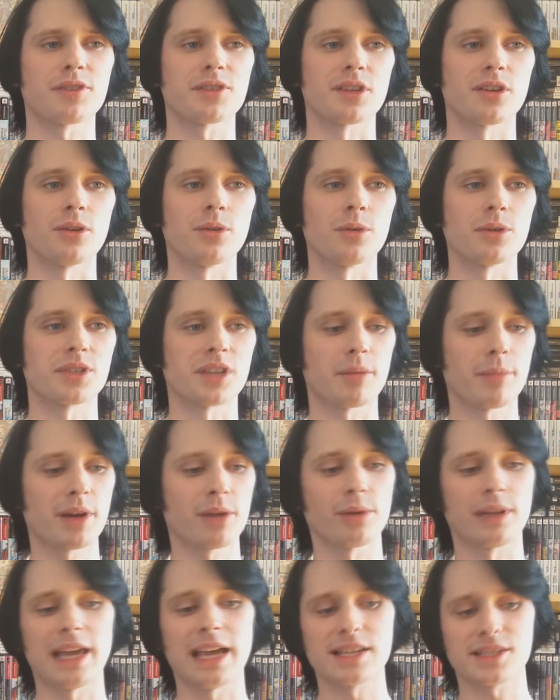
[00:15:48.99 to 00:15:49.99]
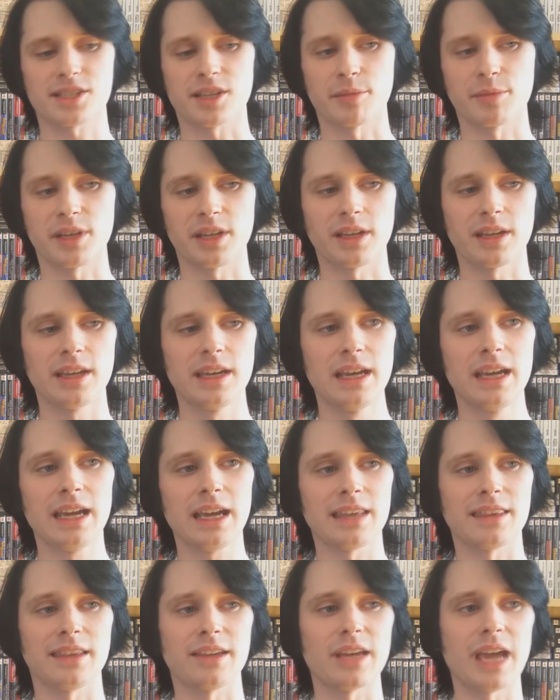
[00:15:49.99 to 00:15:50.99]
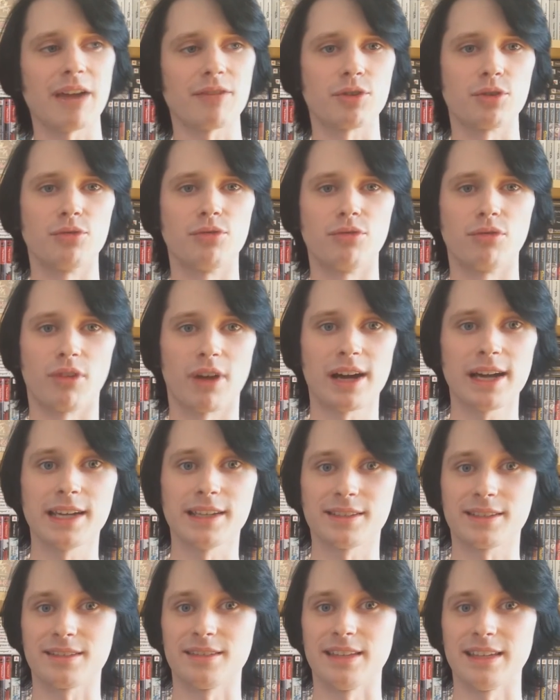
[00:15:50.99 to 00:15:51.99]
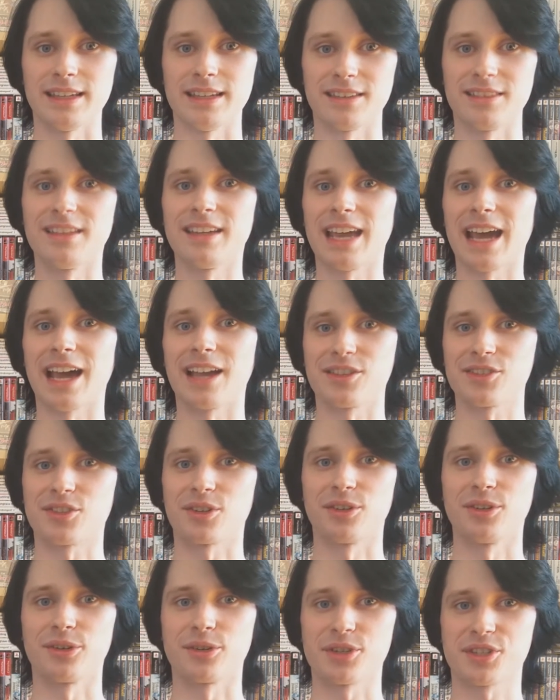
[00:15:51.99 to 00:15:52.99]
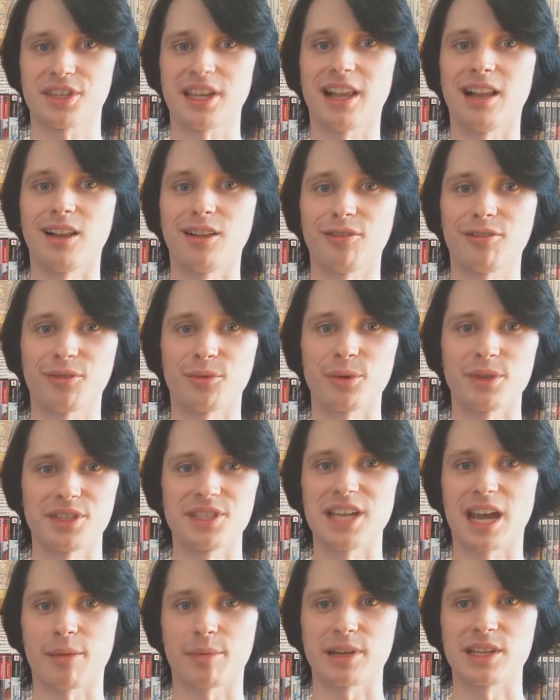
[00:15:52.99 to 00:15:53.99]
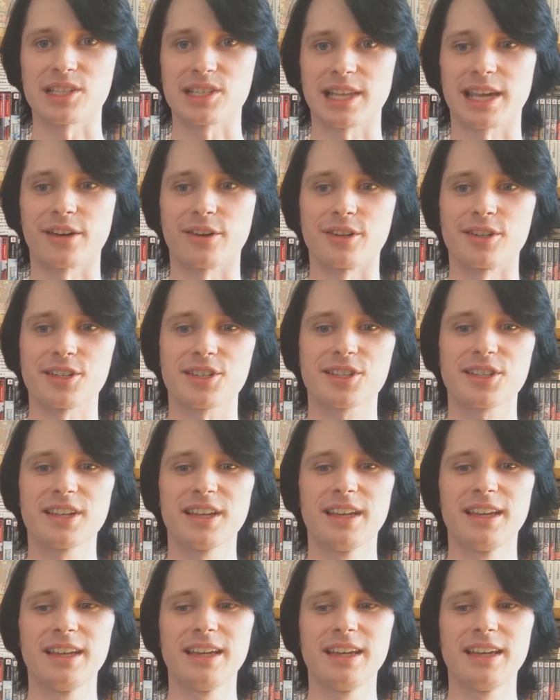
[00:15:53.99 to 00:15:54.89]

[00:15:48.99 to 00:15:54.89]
So somebody will ask something and then you have to write the answer yourself with Japanese letters.